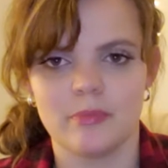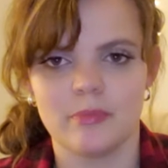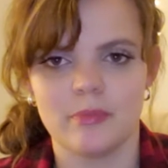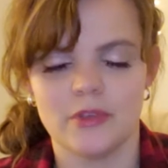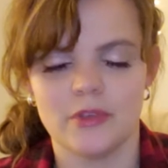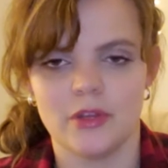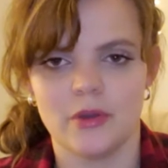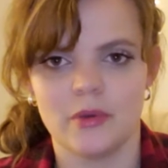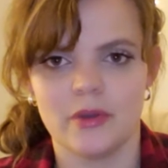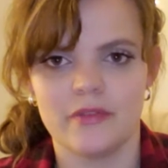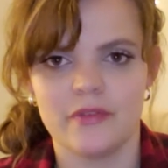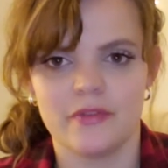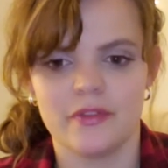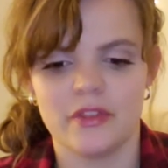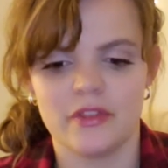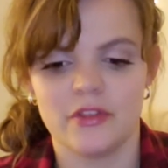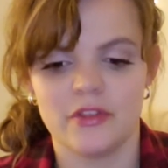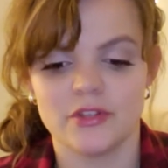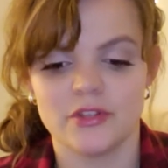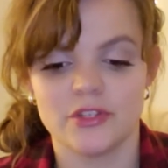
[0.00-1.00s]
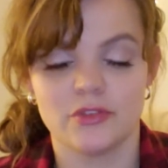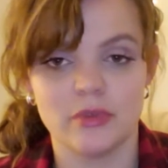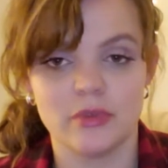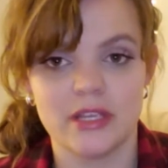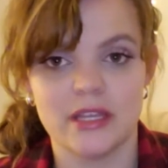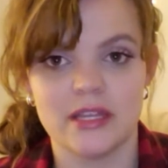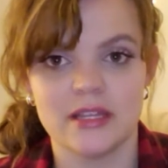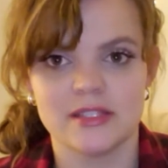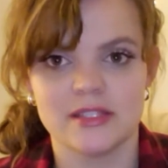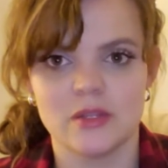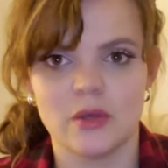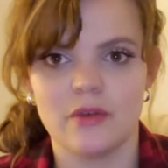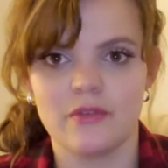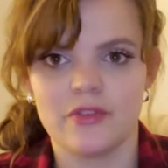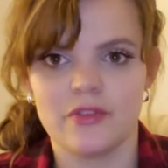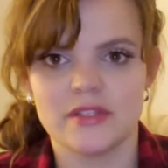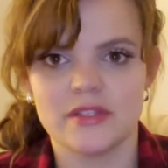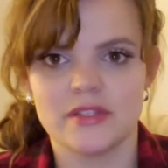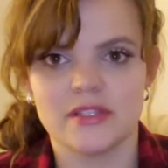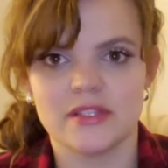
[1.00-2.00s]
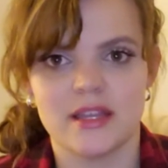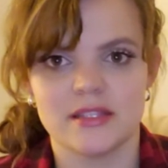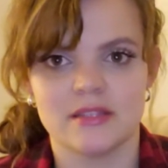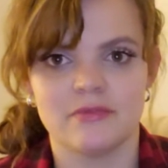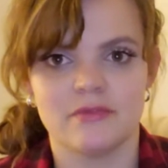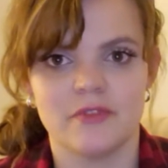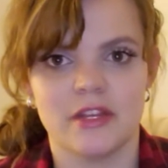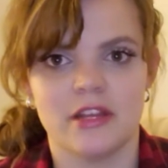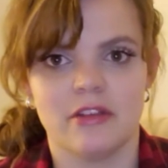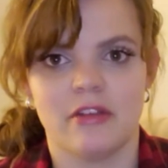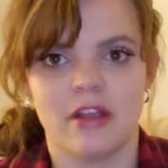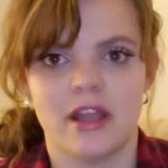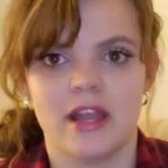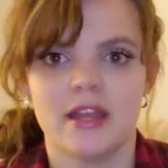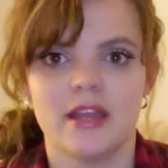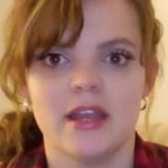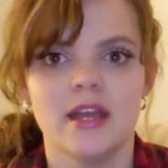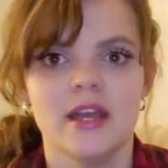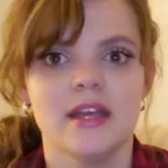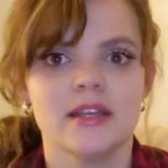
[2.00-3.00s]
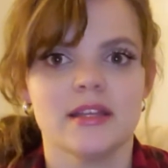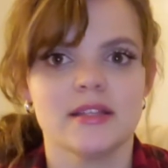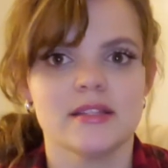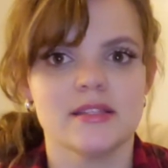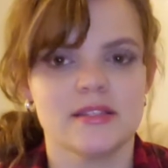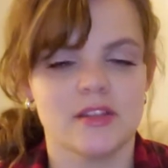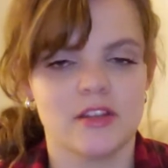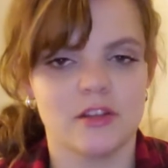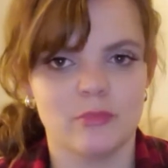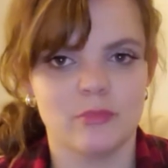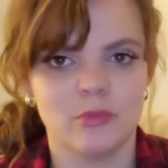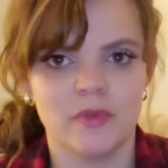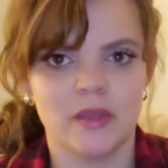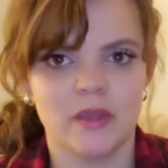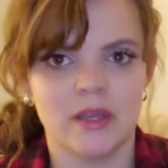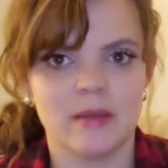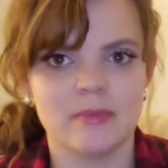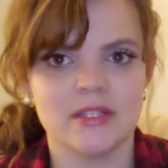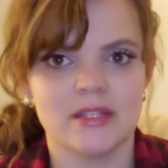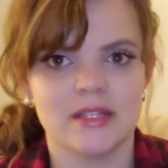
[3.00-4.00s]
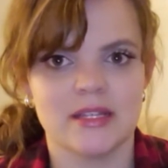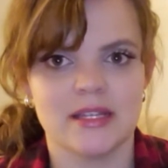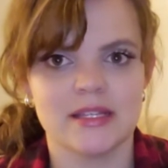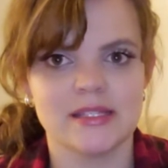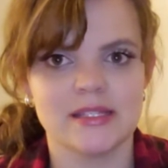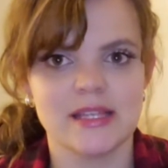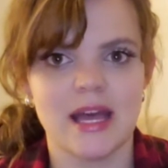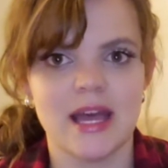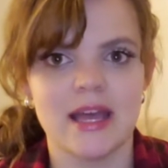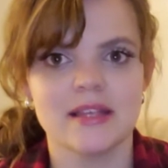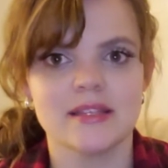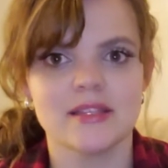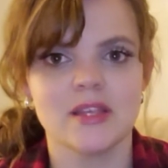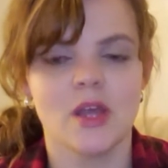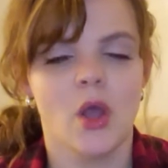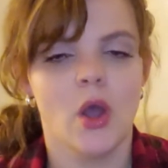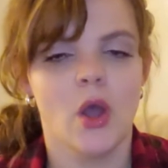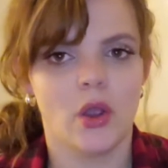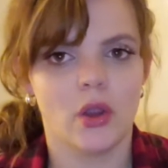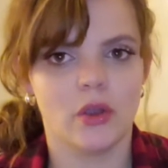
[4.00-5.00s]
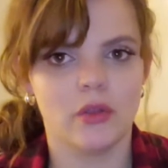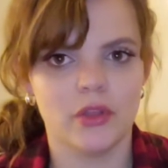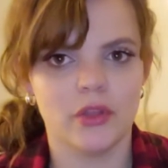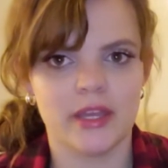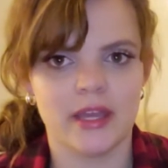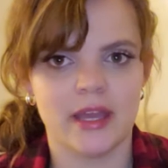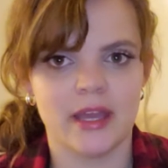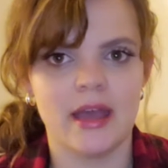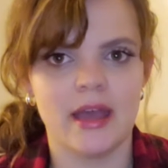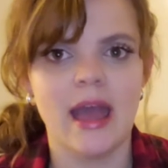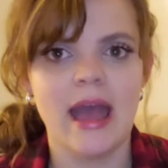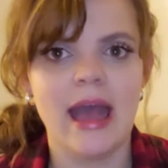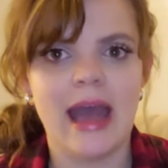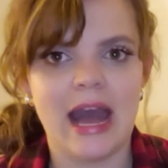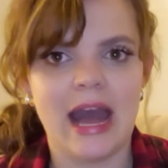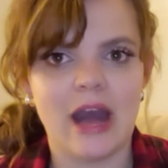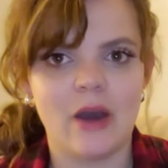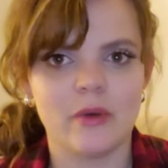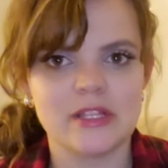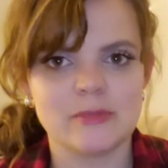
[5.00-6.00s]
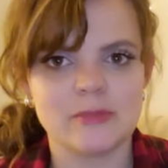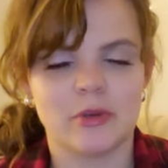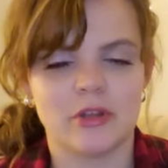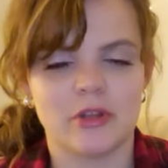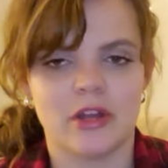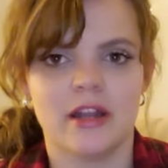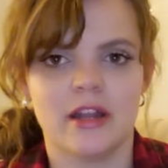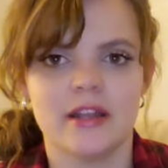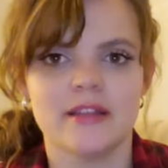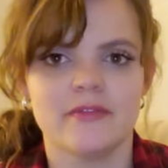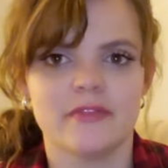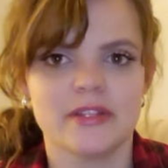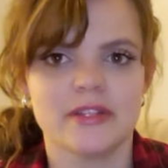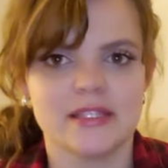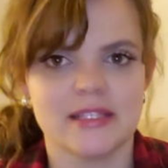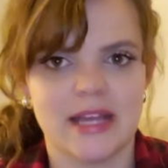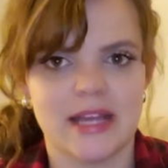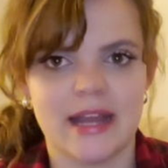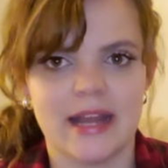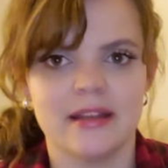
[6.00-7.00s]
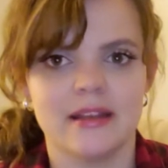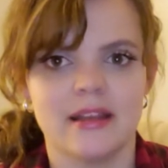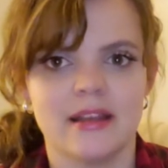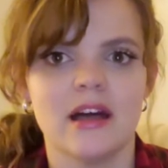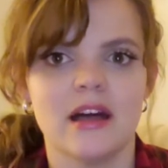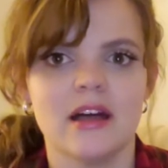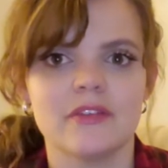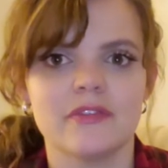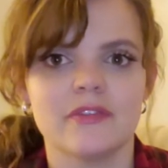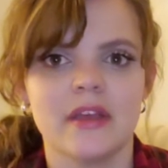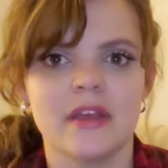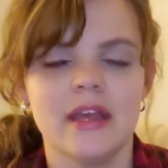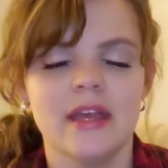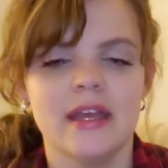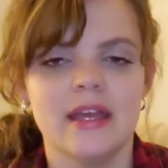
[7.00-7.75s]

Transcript: if there's 3. So if the sock isn't fitting right, consider moving up to the next size, or look at how it's put on, if it's tight enough,